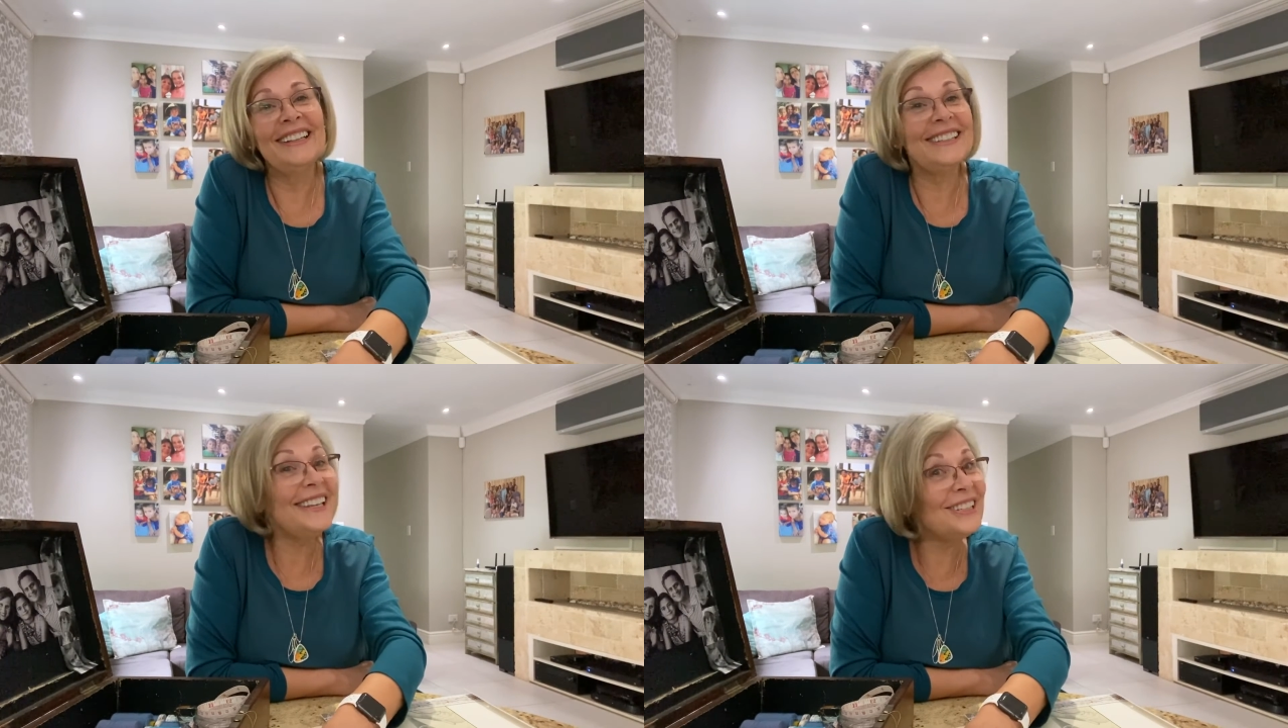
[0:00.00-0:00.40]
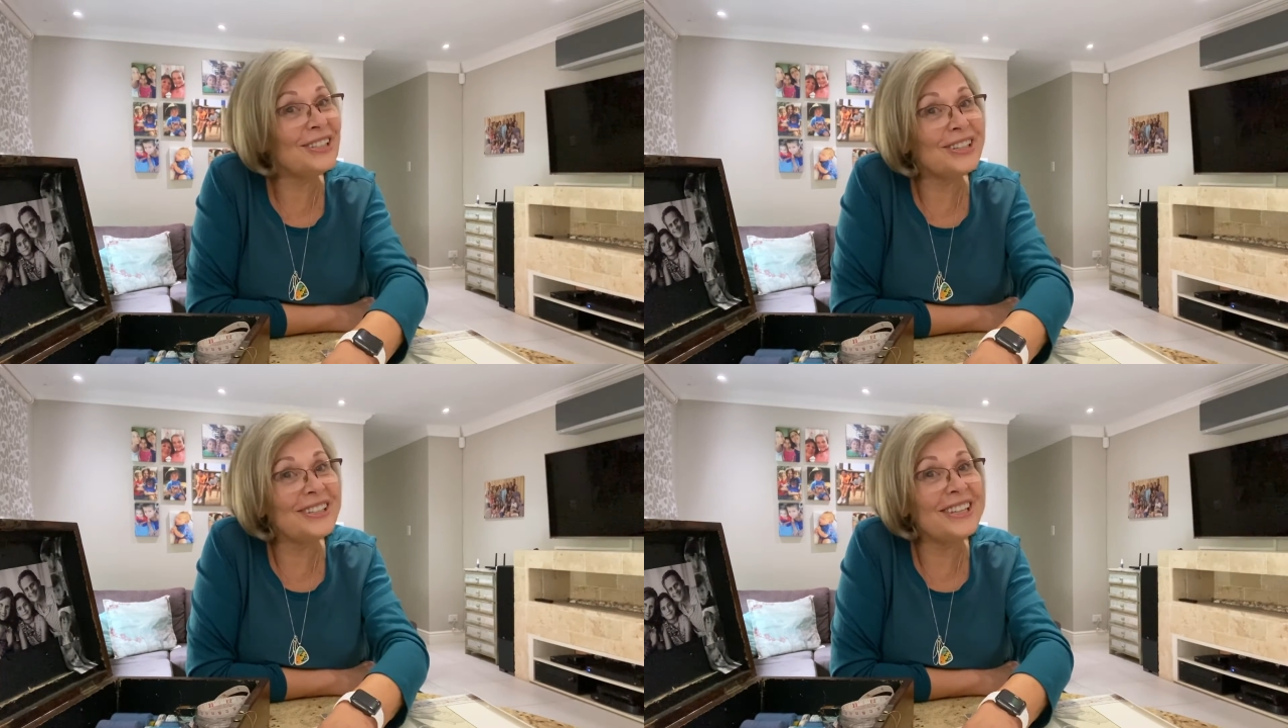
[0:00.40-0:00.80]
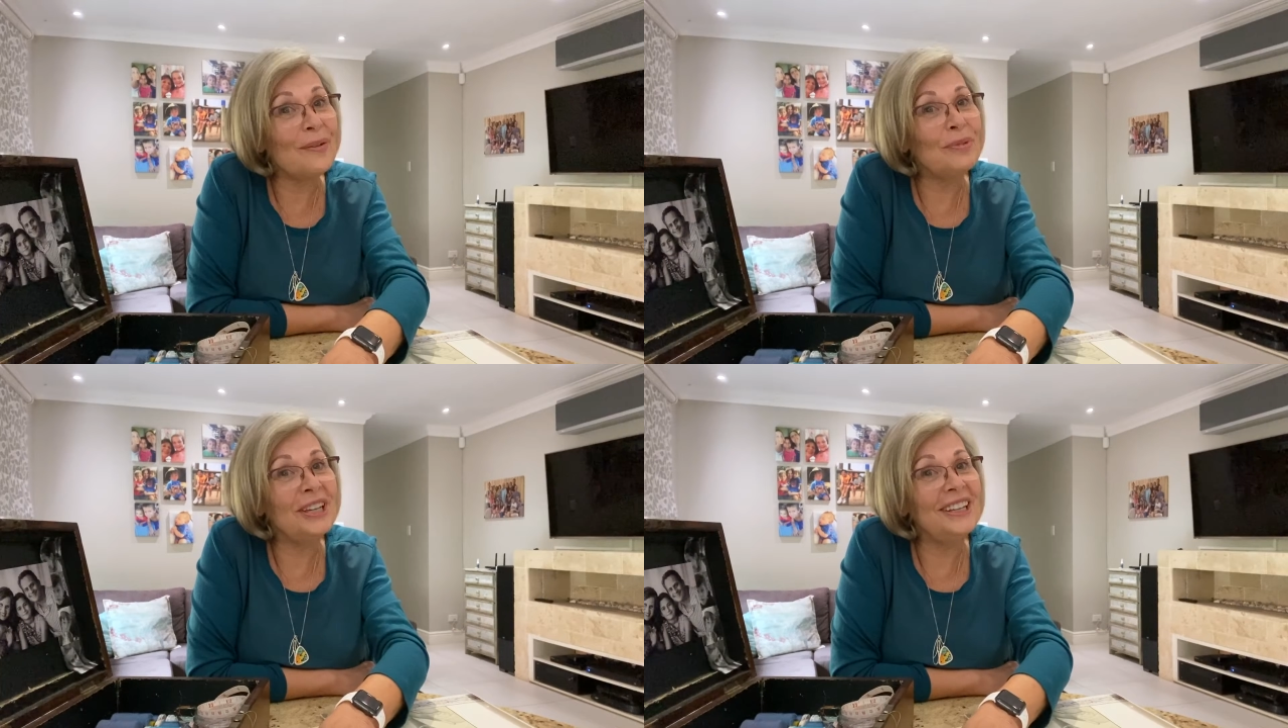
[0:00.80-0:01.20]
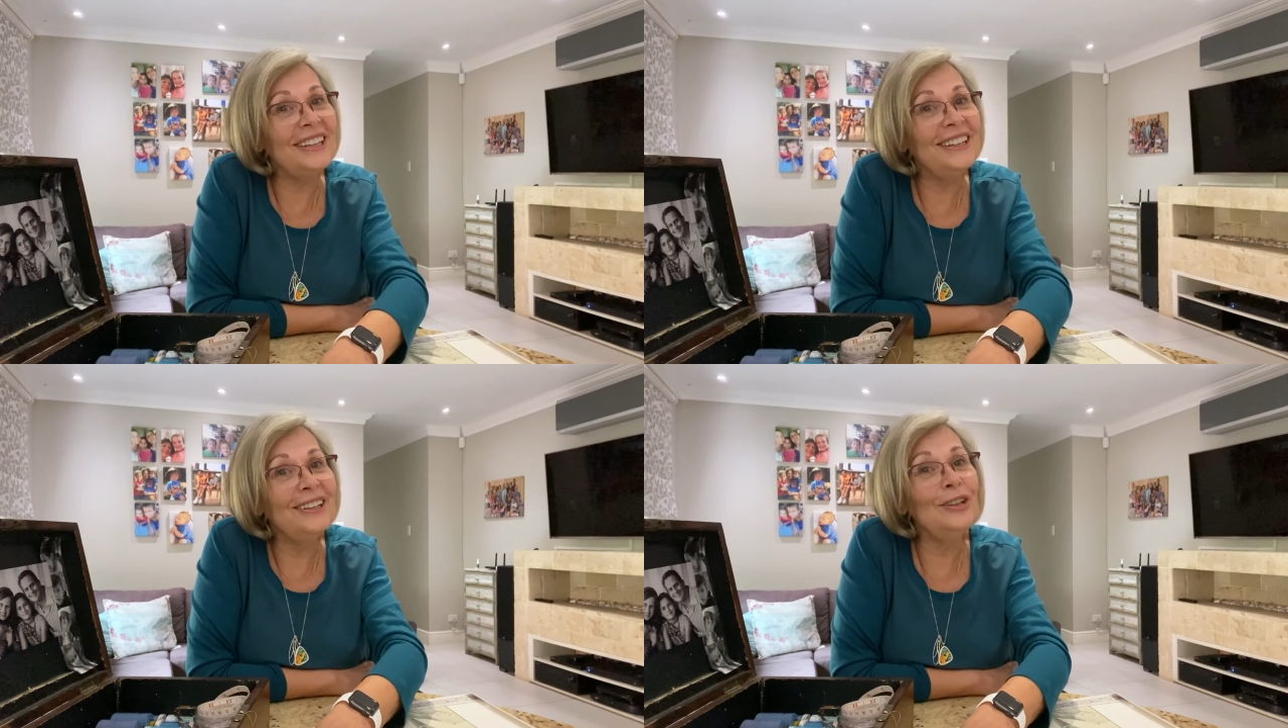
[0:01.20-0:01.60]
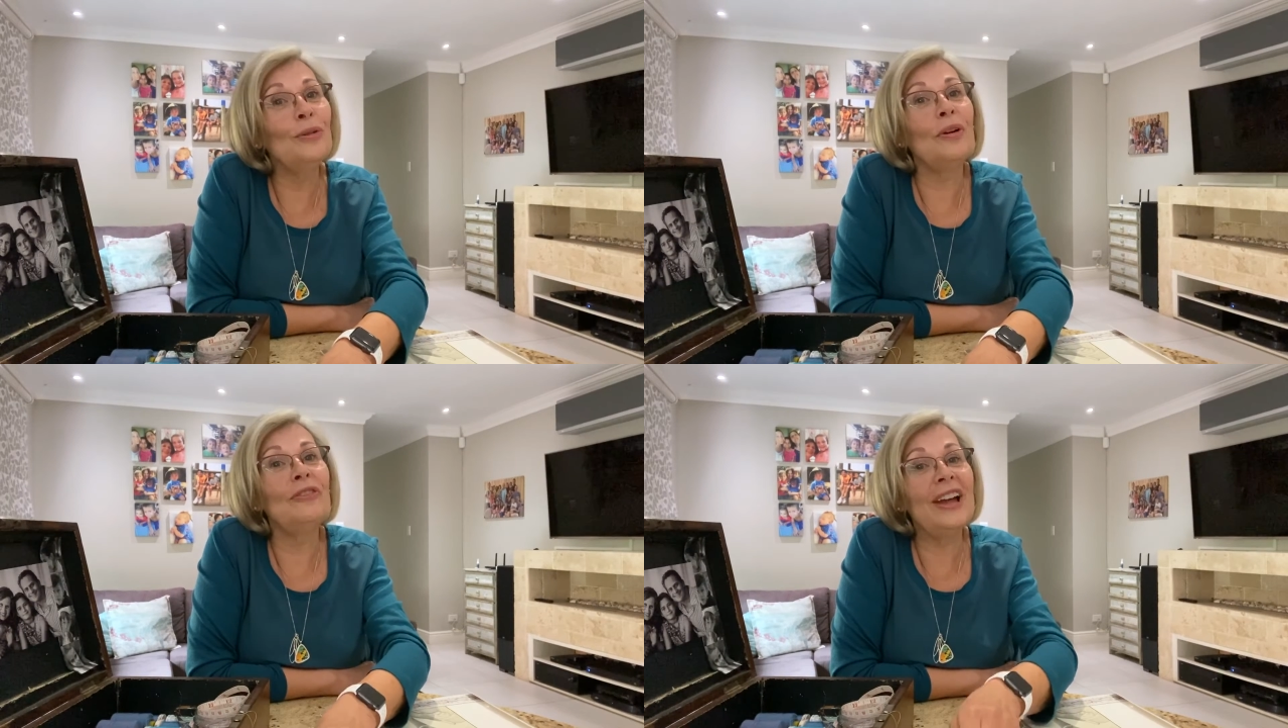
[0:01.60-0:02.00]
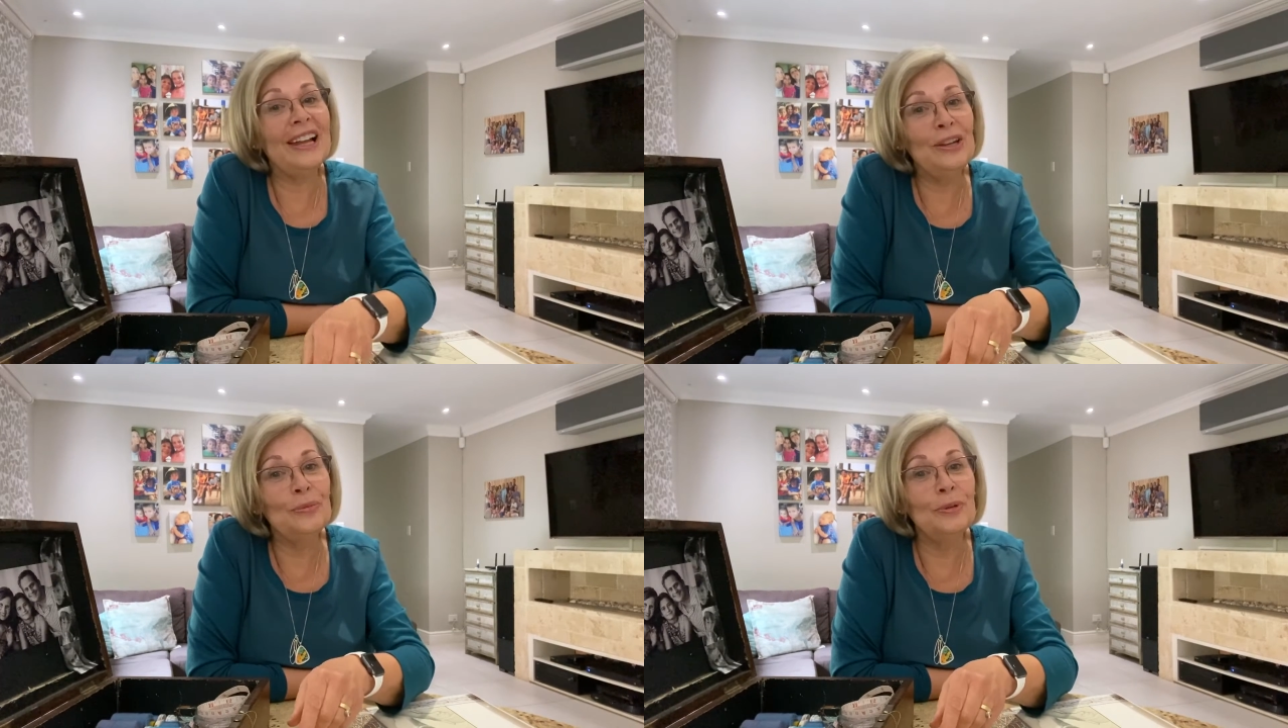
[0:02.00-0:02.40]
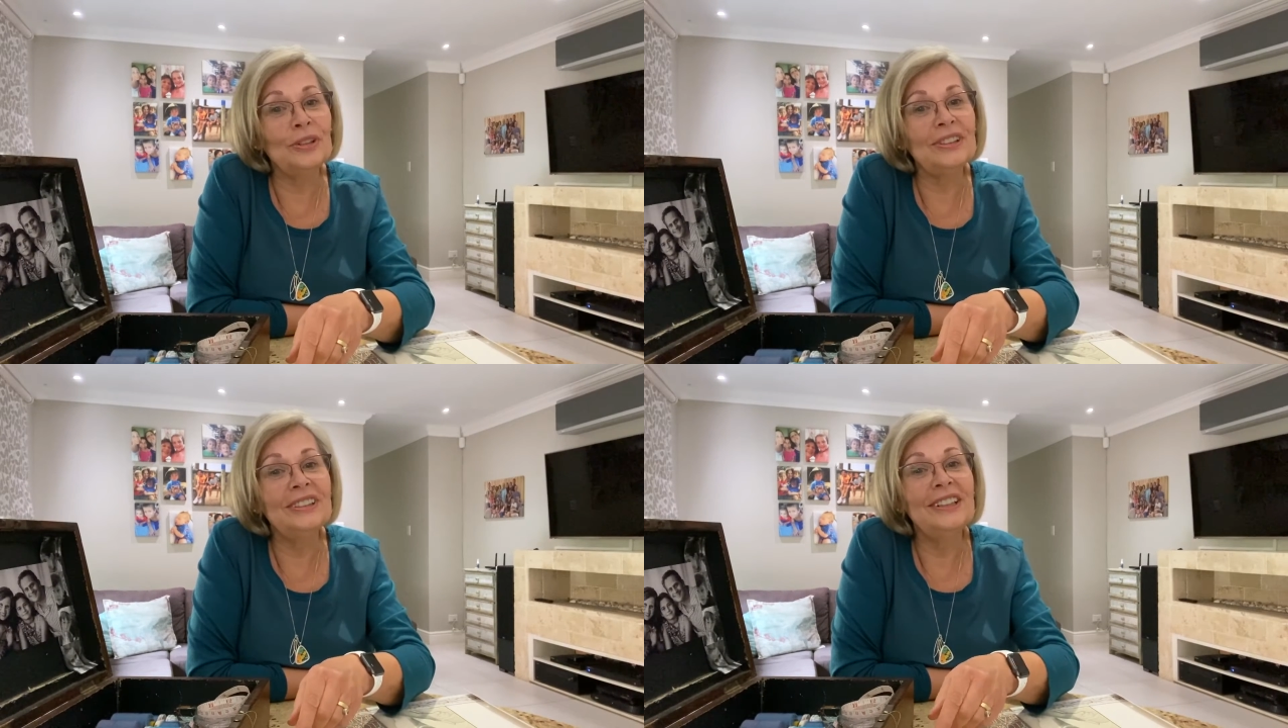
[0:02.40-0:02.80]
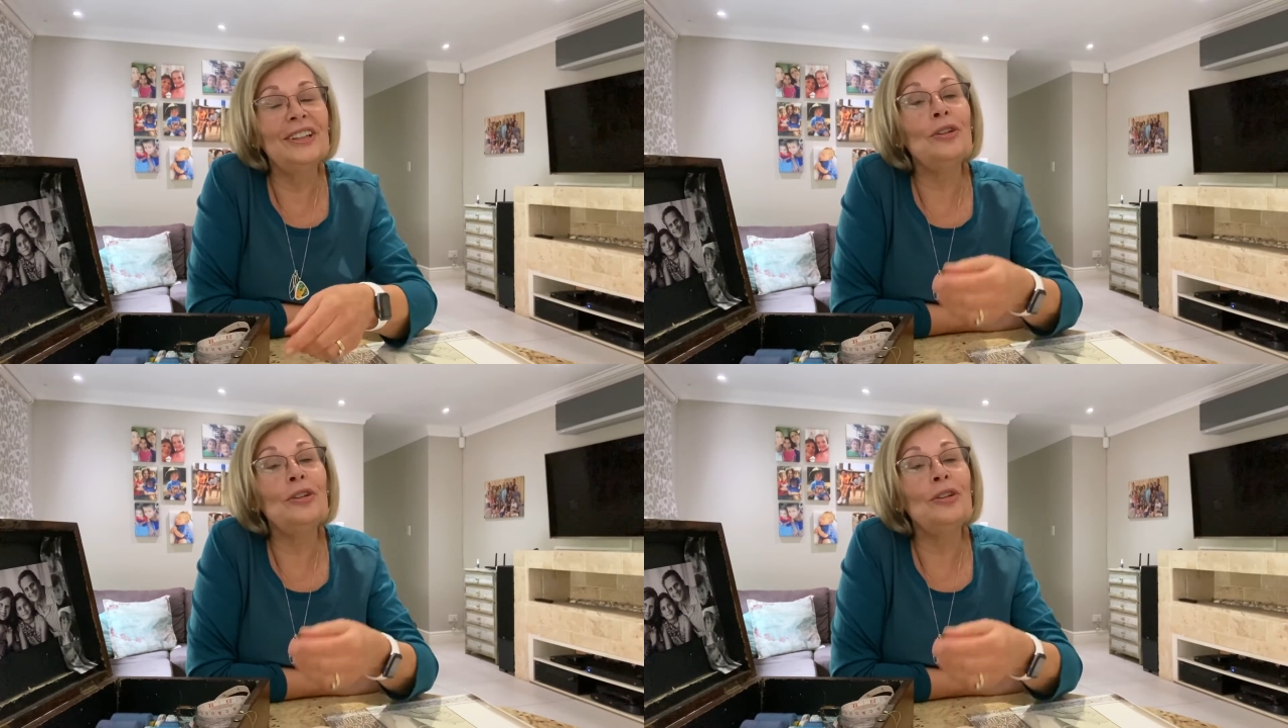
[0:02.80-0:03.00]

says to somebody, you are valuable,